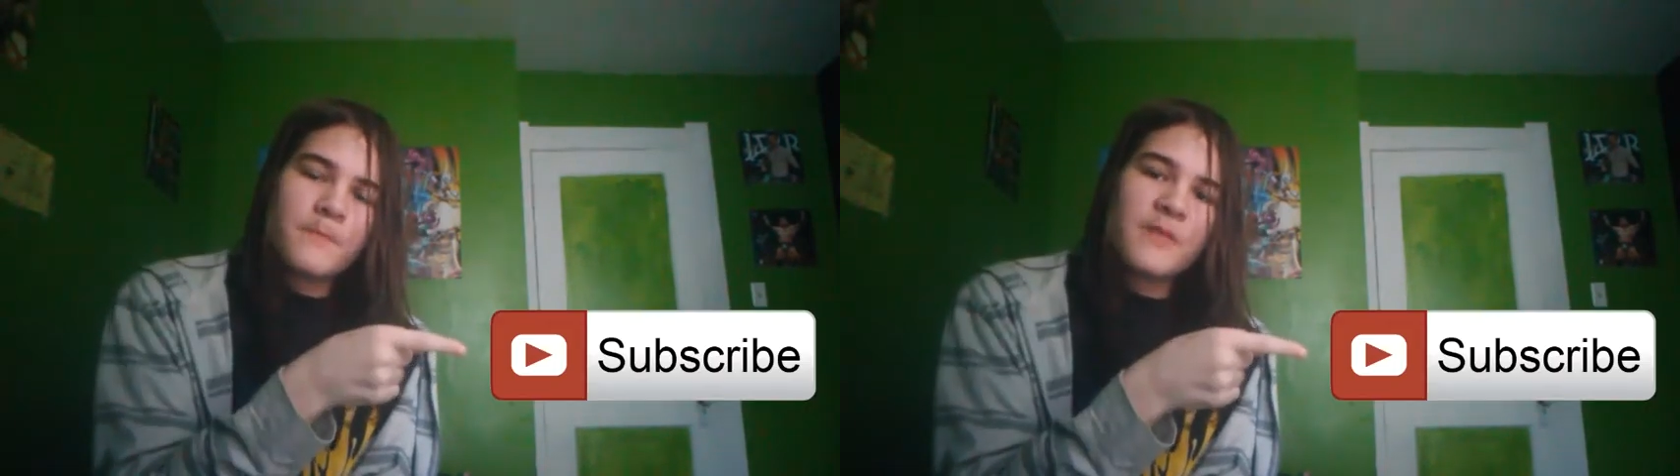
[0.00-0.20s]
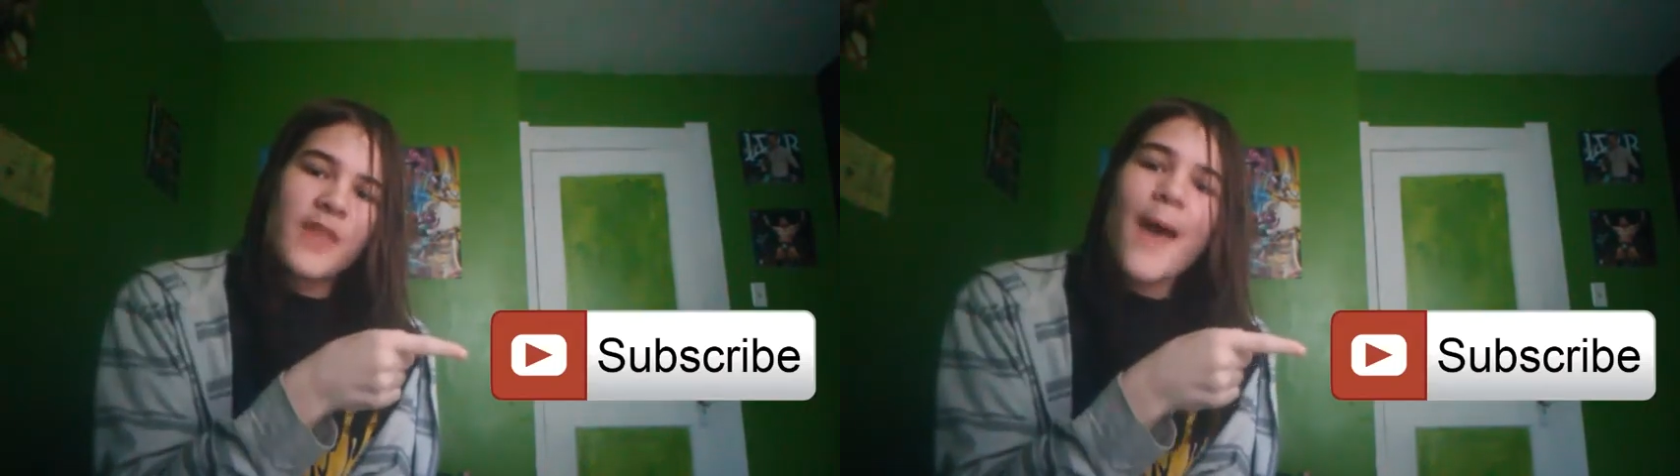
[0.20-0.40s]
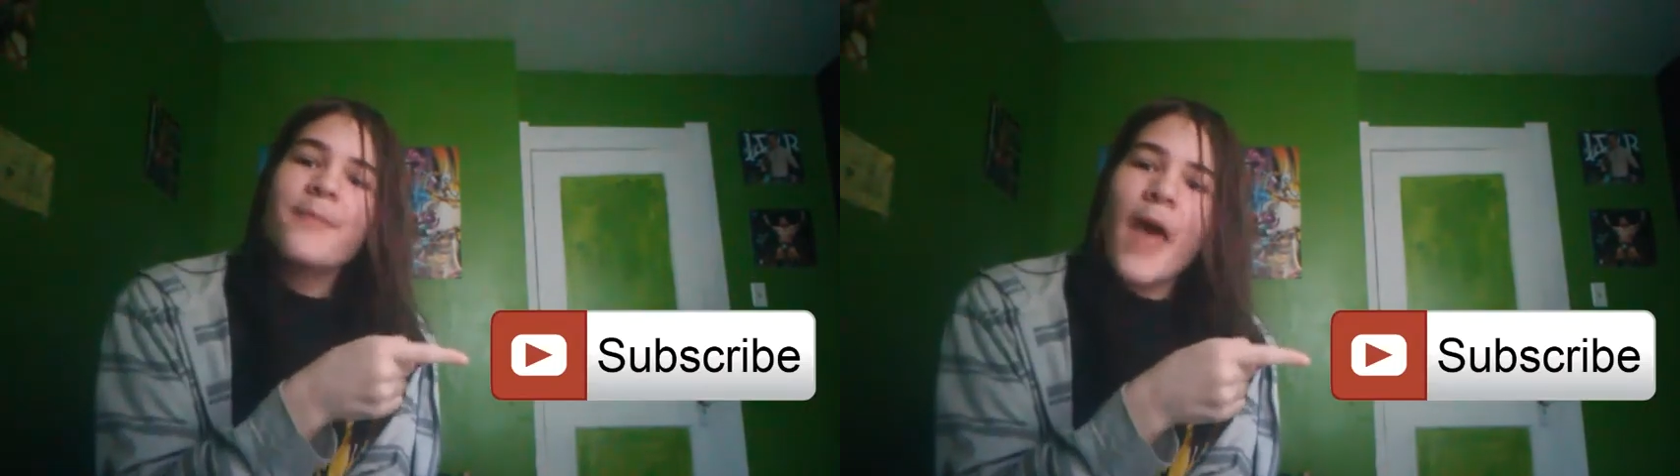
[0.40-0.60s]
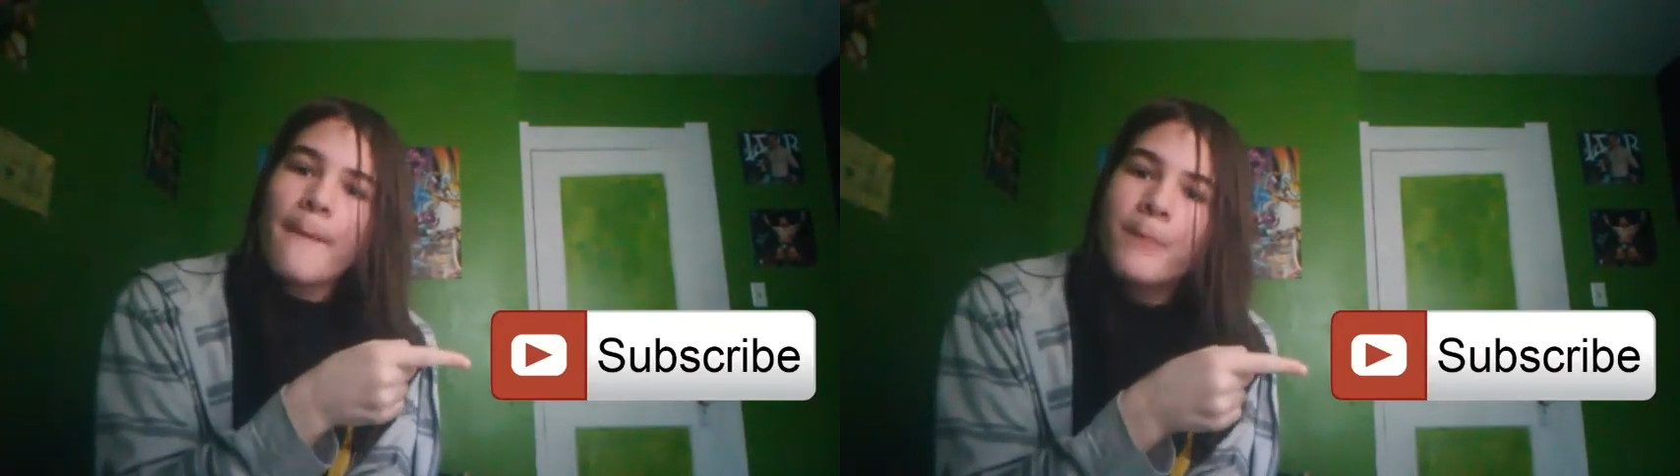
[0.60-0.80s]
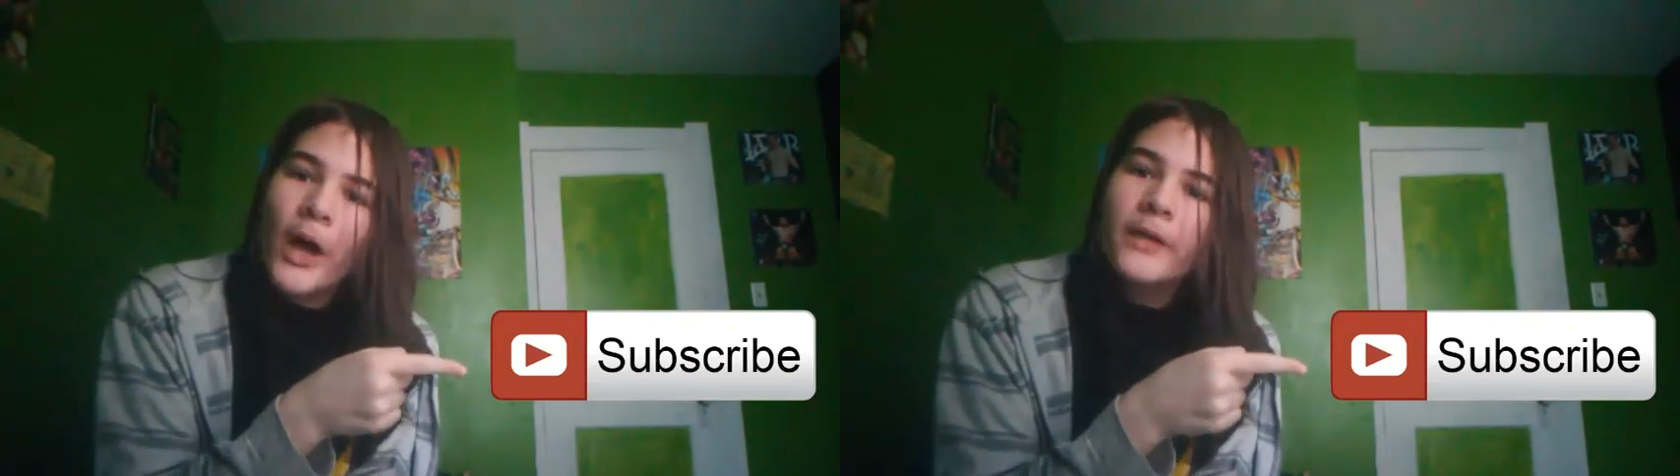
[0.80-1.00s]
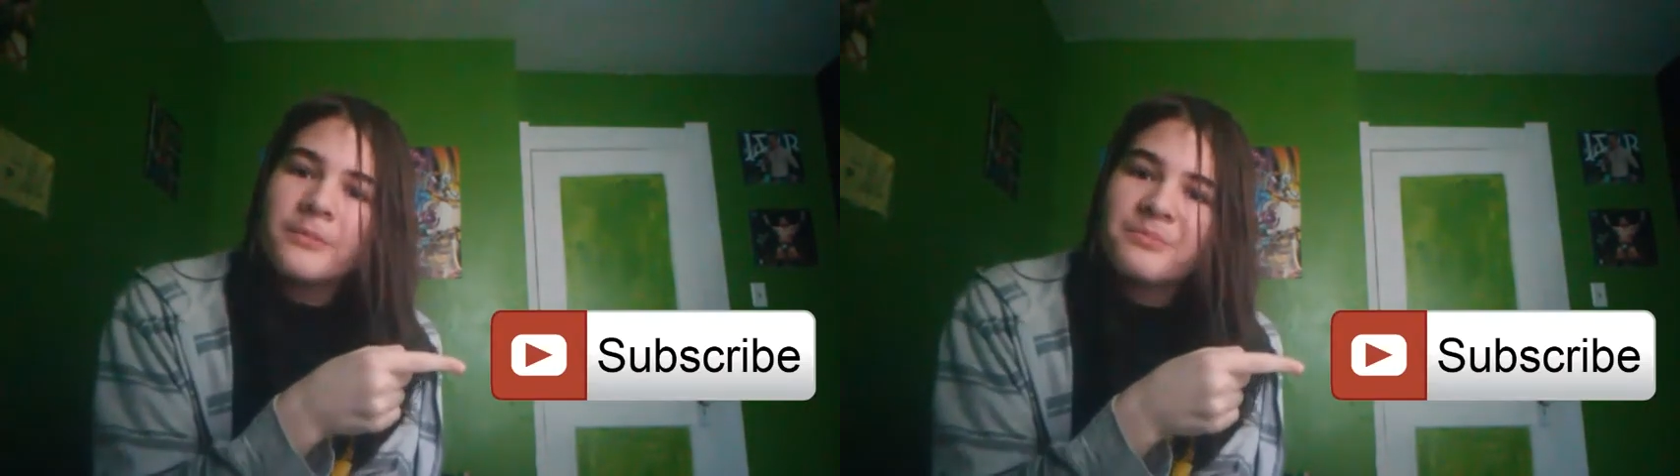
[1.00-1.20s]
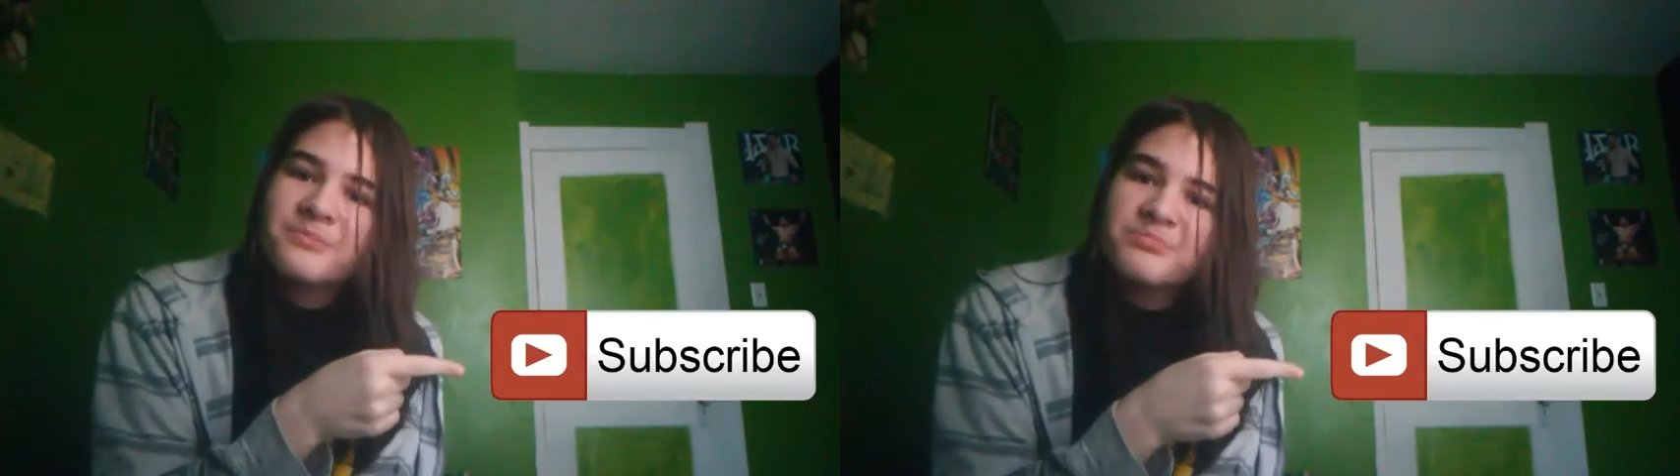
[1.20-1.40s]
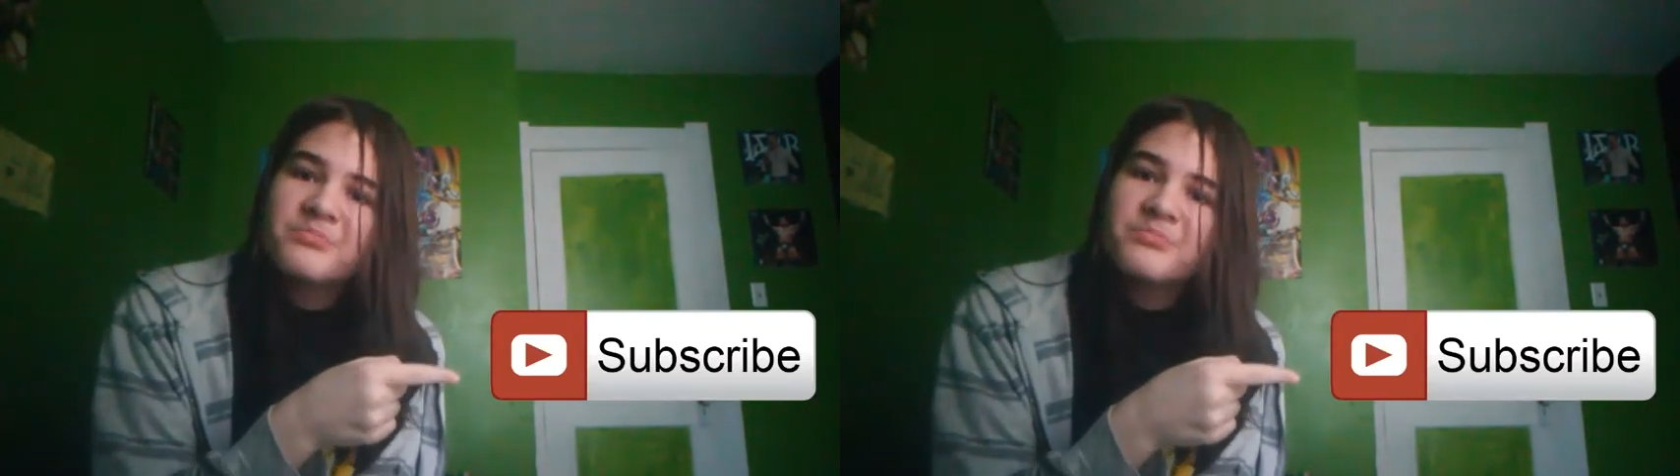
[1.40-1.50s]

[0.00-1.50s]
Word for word: Slap that button.